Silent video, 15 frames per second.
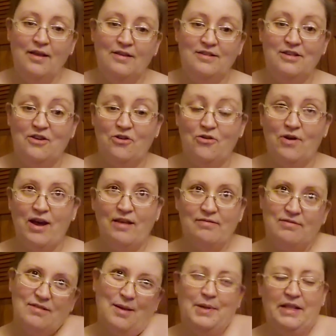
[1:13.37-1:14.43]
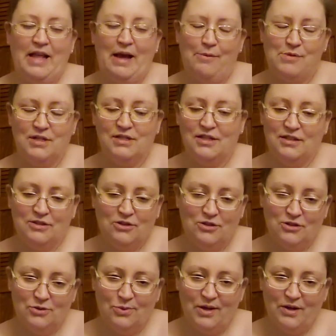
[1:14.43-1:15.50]
so, I mean, that wasn't as good
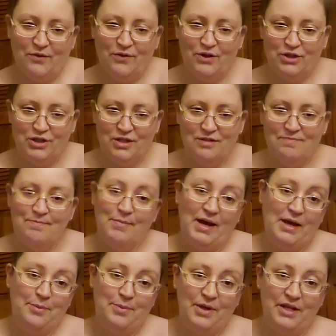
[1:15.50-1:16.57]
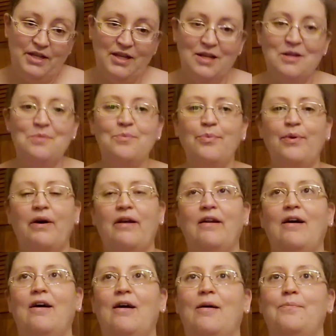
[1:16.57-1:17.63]
as WandaVision, my opinion, but
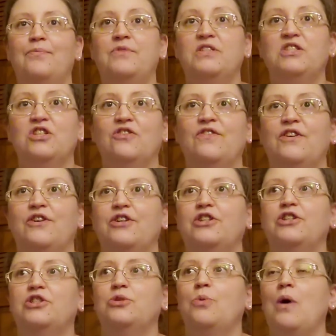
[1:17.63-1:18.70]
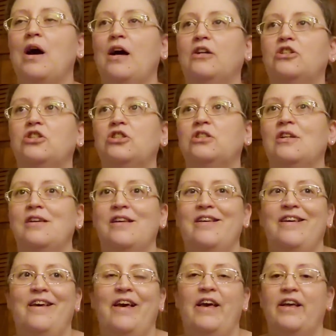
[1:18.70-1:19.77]
still very good to watch.
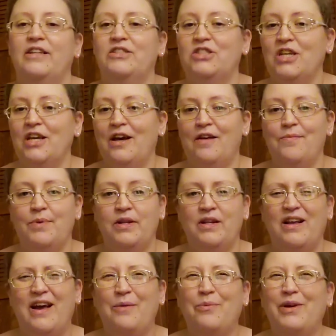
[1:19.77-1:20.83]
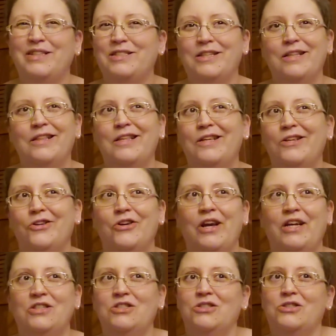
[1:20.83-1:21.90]
And yeah, I went to the theater
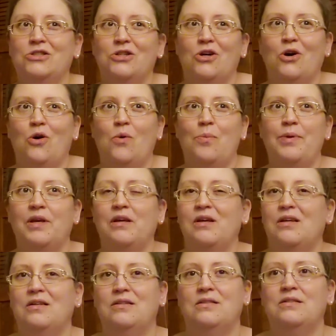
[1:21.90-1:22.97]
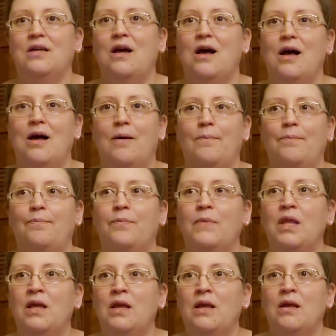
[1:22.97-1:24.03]
ages ago because
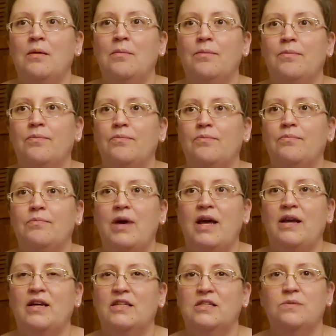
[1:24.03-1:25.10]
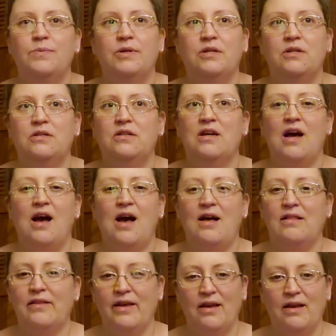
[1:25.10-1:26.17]
my husband
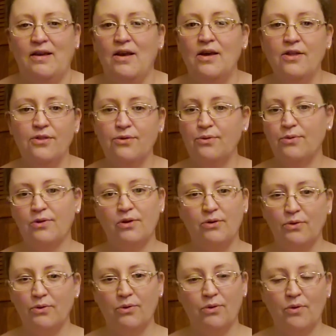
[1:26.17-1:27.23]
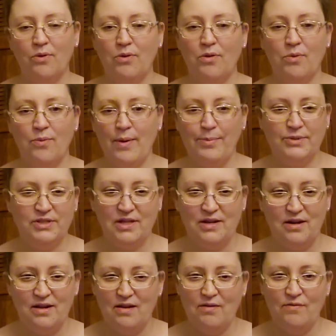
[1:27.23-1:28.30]
got, like, through the Google
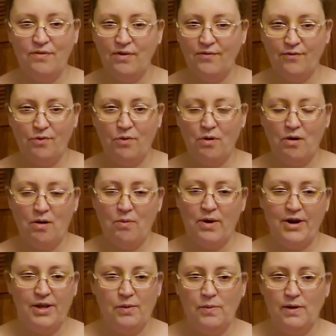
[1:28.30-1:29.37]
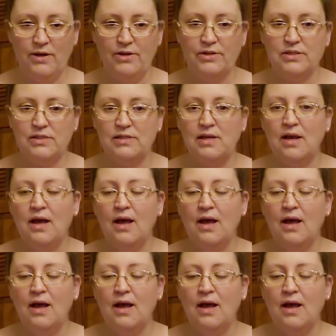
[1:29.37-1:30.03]
representative for where he works,